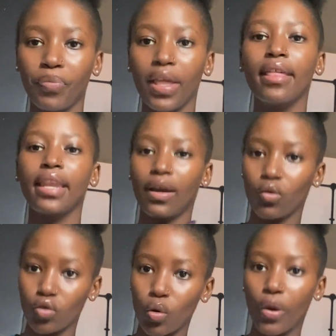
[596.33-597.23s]
and then I
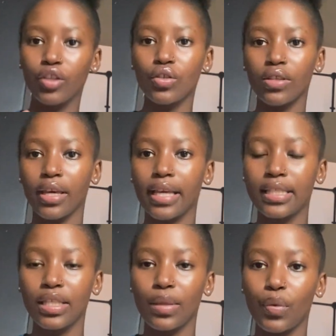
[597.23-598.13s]
also went to the
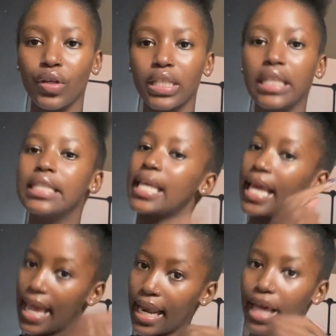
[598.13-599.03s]
antidepressants,
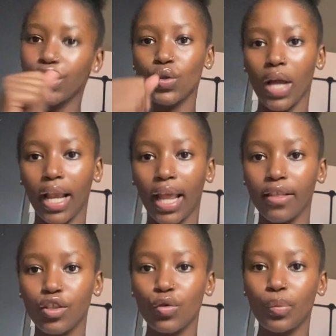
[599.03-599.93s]
and I took another 2